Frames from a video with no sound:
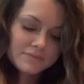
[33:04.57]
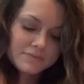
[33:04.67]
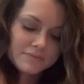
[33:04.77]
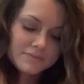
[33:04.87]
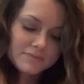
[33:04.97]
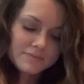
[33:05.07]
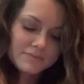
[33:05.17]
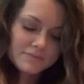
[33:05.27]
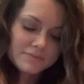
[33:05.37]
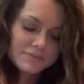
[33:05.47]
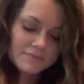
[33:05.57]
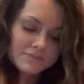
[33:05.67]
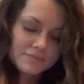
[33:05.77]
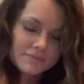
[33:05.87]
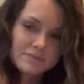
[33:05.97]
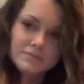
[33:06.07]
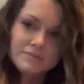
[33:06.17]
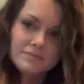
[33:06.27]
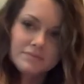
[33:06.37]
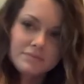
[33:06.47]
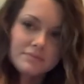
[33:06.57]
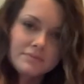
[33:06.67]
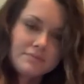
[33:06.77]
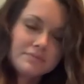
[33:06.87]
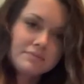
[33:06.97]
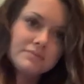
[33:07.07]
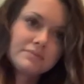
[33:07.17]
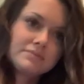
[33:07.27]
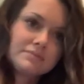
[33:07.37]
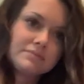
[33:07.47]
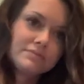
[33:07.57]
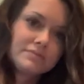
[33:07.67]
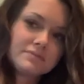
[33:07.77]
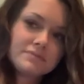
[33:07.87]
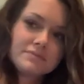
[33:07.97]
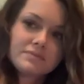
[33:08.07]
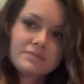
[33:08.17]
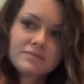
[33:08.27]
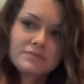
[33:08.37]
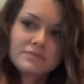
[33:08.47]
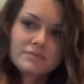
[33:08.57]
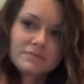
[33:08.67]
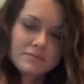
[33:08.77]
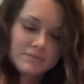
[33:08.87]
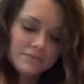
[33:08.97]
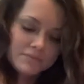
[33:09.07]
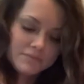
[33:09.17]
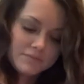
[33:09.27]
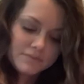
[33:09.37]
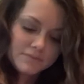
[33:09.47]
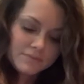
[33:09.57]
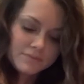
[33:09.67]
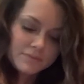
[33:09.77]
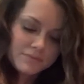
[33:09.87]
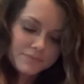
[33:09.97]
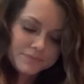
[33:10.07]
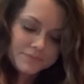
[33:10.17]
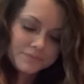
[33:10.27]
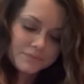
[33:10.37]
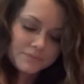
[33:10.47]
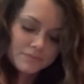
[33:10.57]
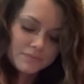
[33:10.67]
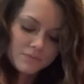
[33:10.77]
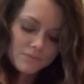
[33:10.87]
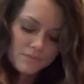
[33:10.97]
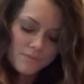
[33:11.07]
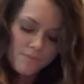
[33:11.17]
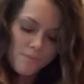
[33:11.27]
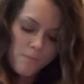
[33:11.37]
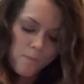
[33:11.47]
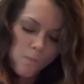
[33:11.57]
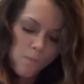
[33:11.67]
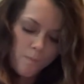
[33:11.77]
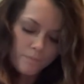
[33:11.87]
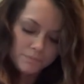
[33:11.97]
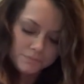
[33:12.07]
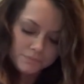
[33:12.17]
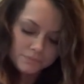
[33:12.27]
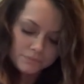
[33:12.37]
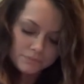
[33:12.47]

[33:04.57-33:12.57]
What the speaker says: This person isn't speaking.